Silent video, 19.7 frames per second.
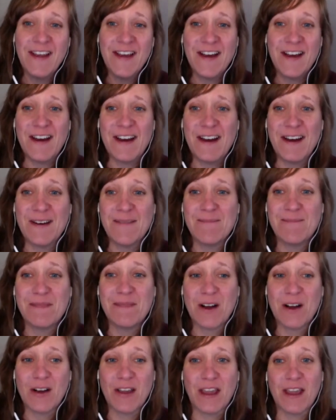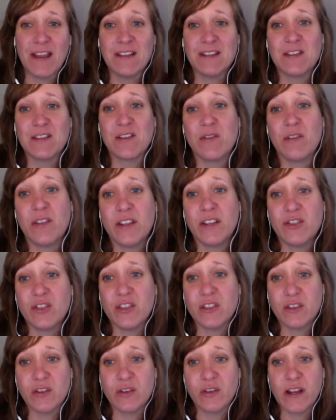Okay, so let's
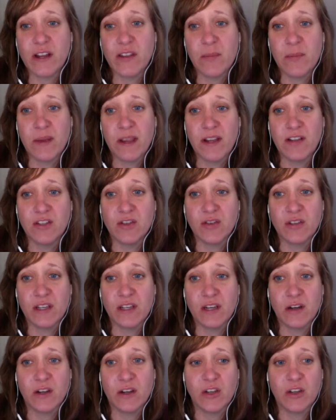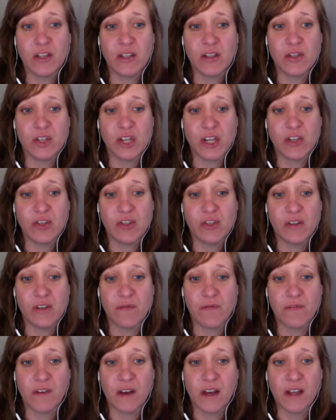just go down the page. So here you can change the
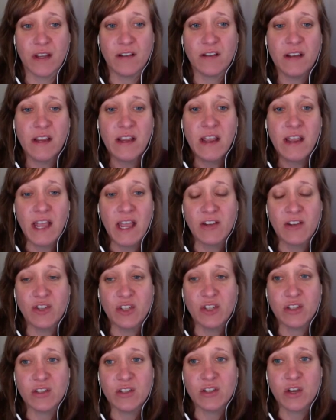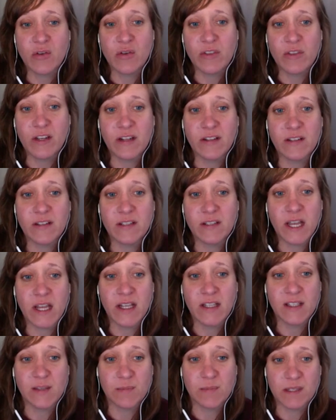font, and just know that it's
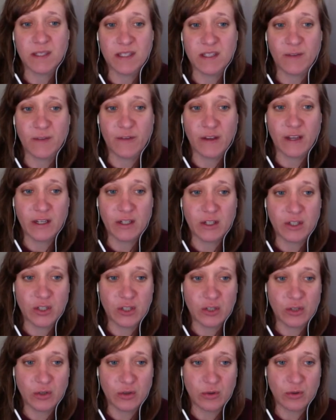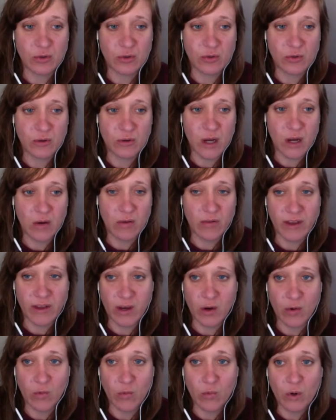not specific to like
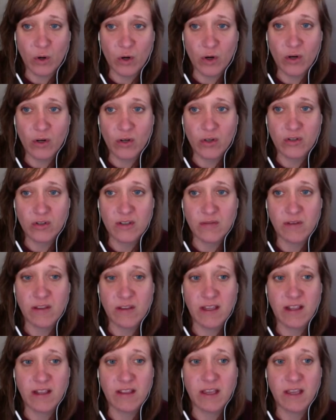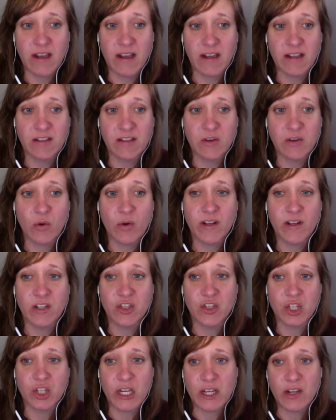a word or something like that. It's going to
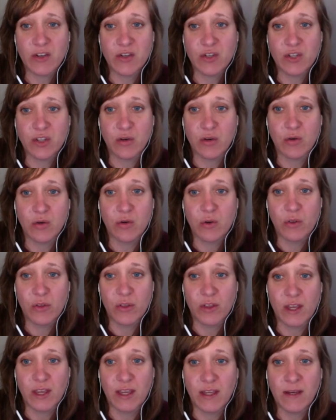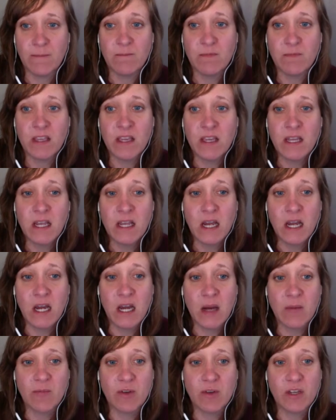change the whole thing.
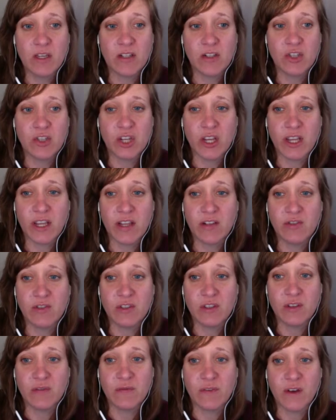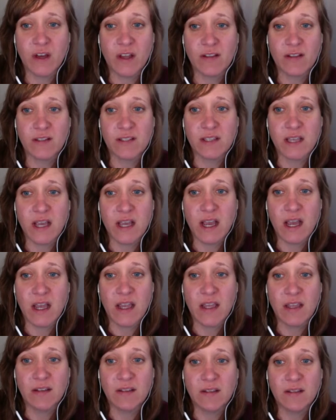You can change the font
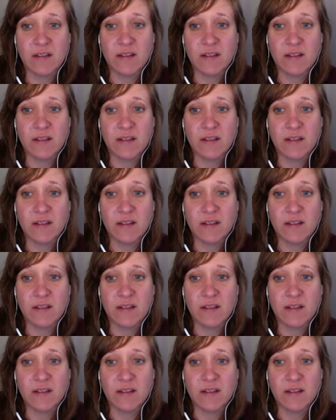size.